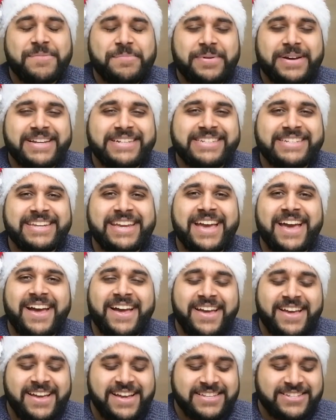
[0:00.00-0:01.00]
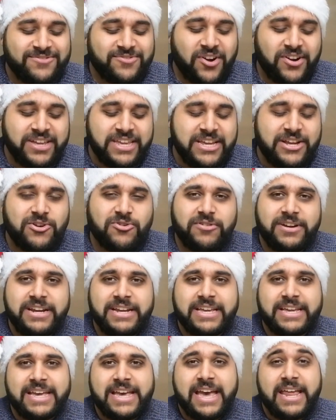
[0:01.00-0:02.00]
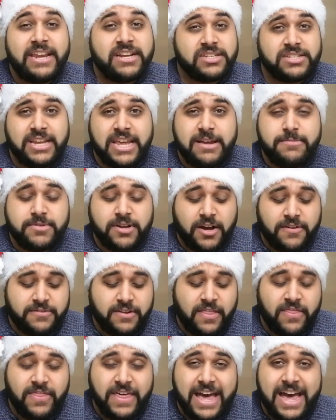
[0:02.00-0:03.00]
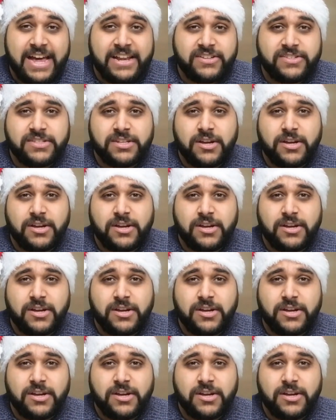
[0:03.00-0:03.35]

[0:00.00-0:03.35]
But yeah, it's a rocky creek and it's named after that.